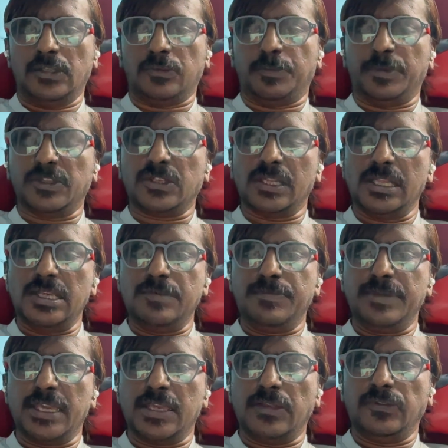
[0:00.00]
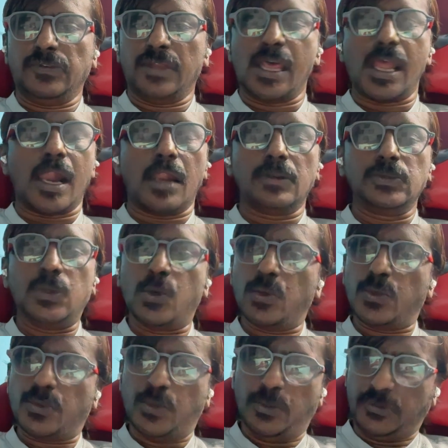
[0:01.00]
especially because there are
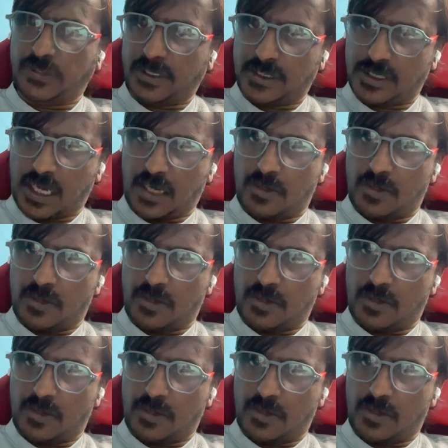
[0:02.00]
no rules and